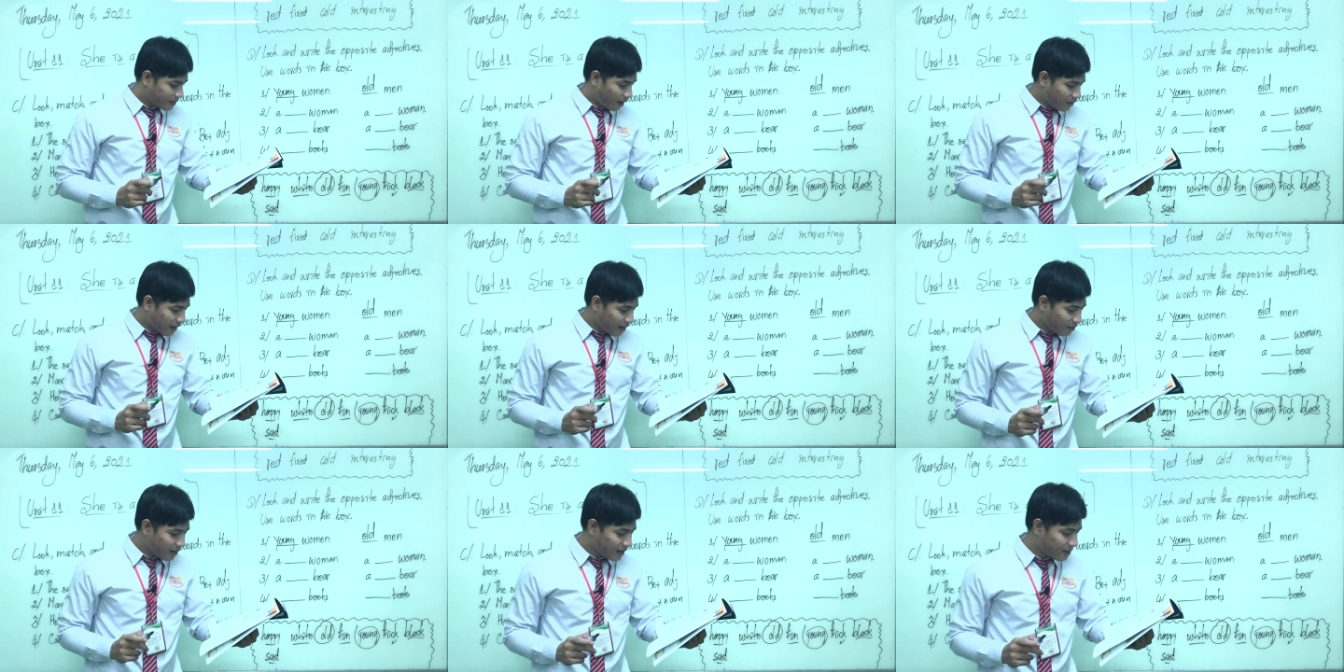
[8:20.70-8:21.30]

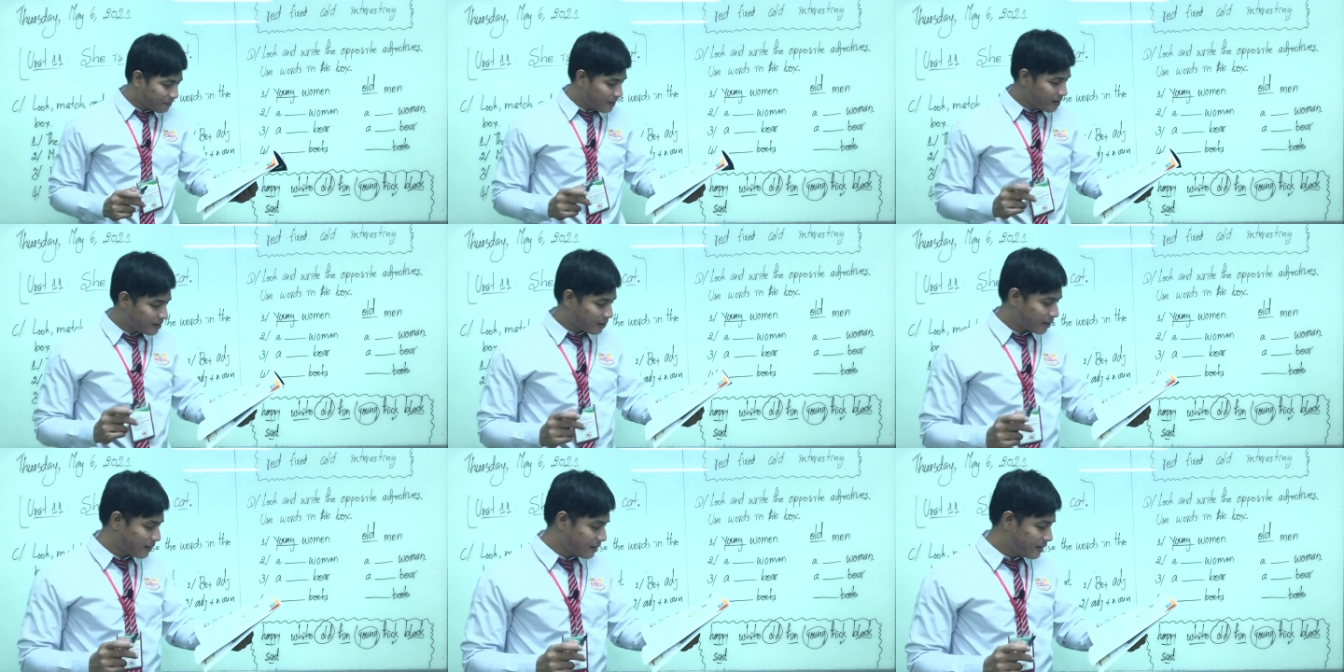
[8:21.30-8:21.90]
okay look at the
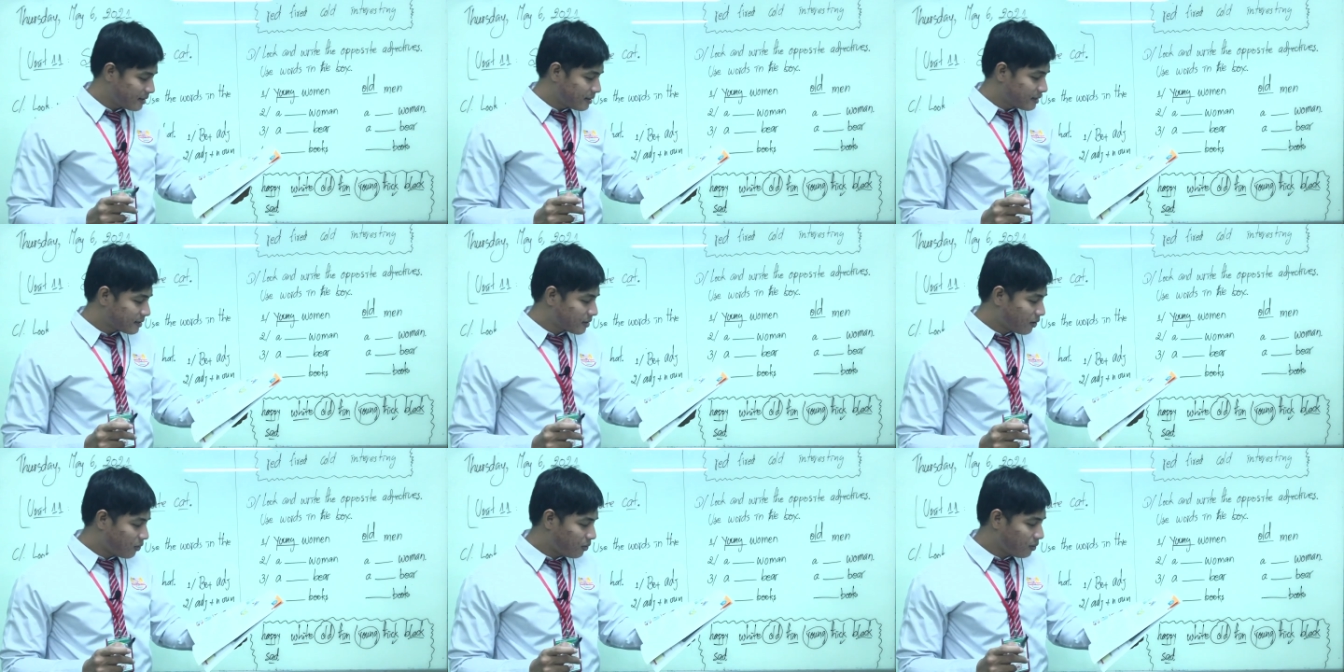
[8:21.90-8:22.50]
picture
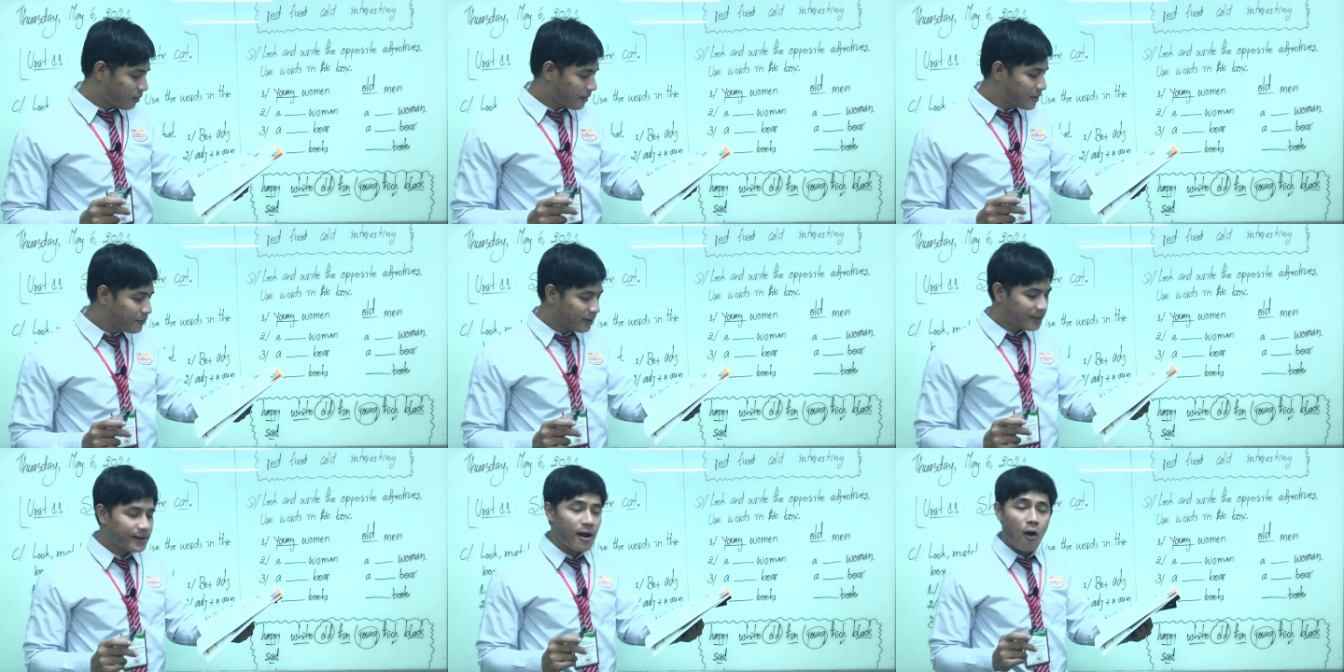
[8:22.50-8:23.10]
so you
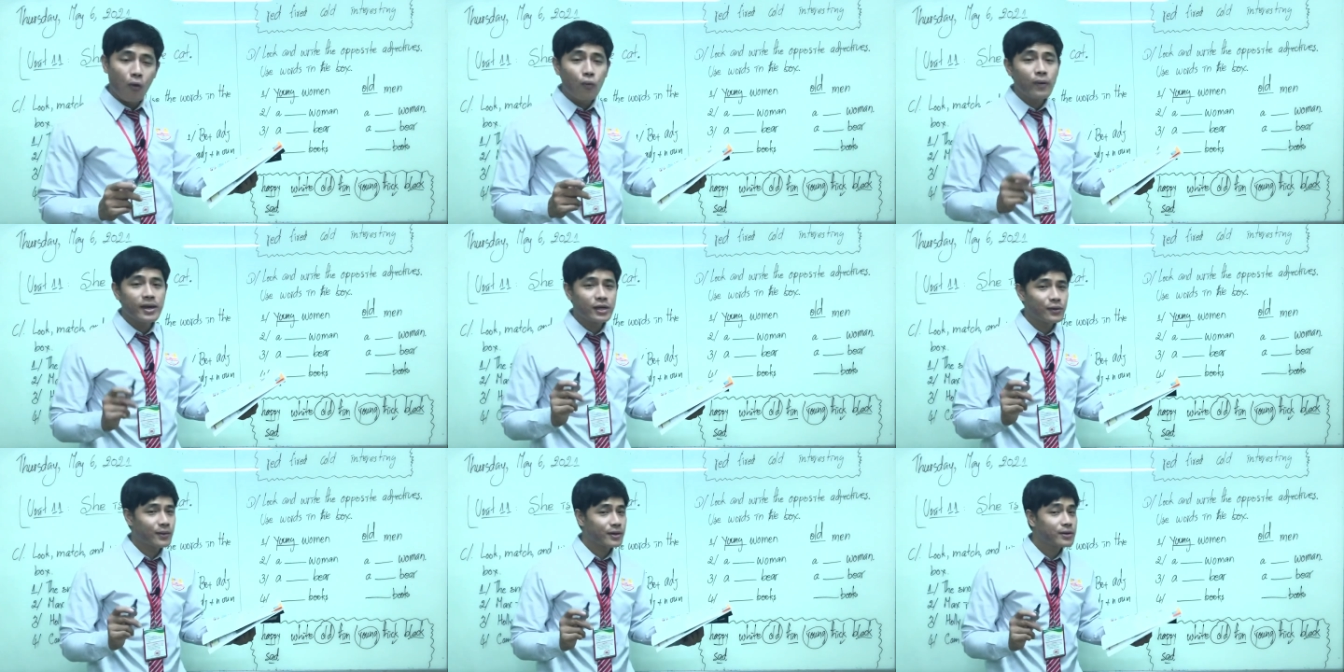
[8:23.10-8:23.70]
will know
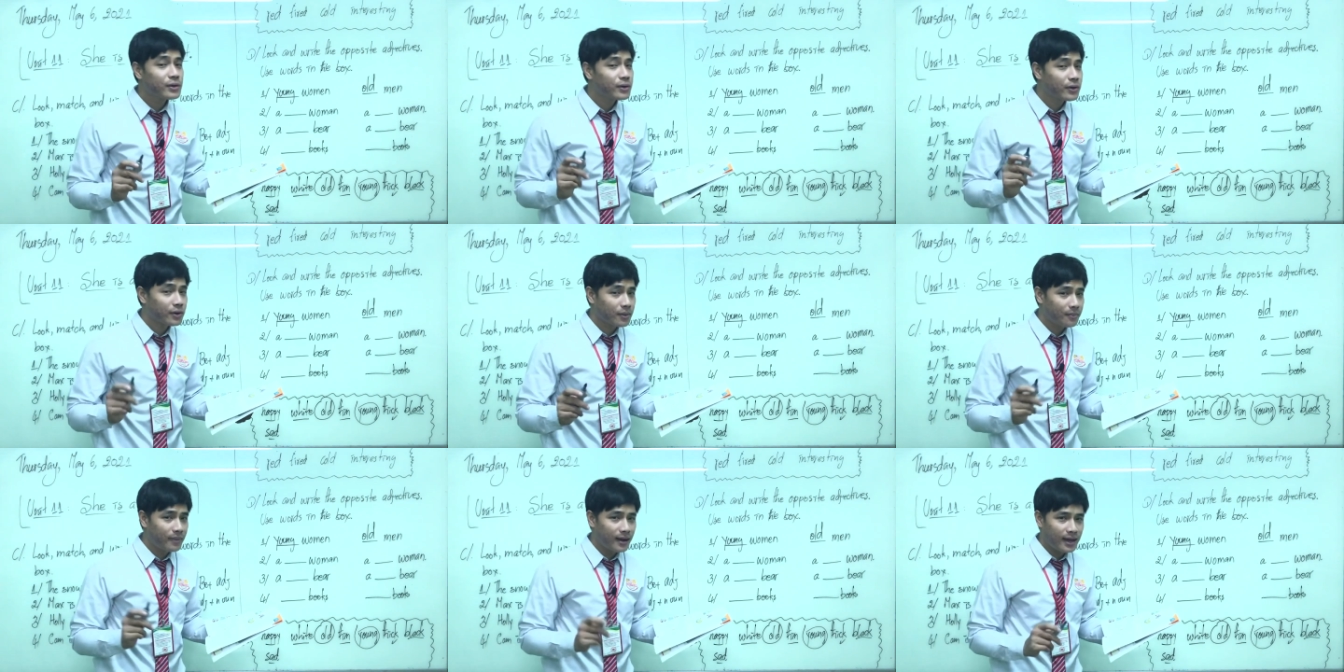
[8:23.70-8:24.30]
which should you
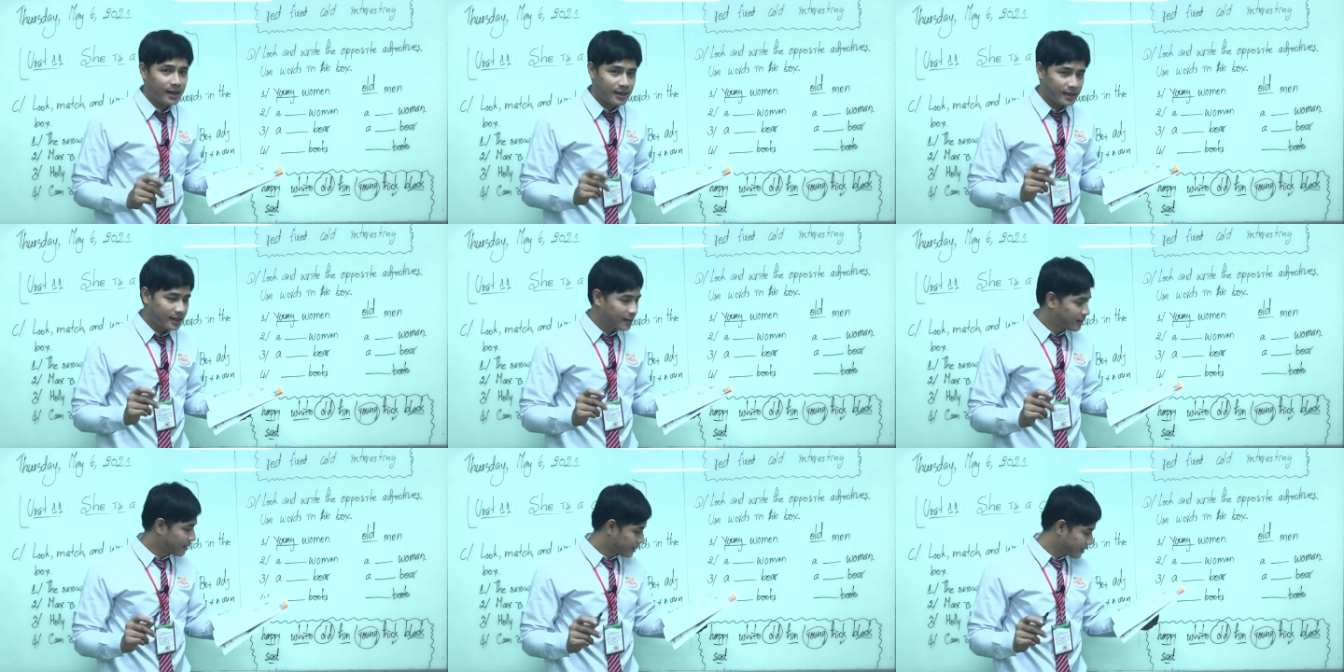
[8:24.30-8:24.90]
complete
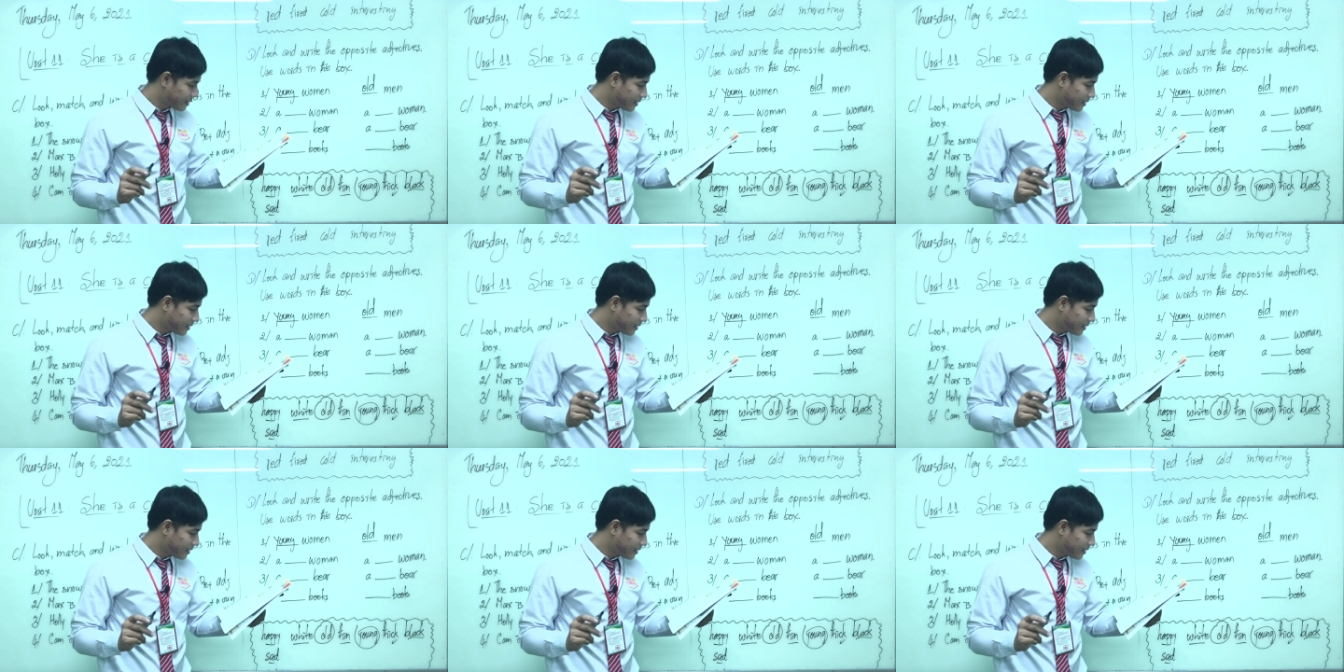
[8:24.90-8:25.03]
in this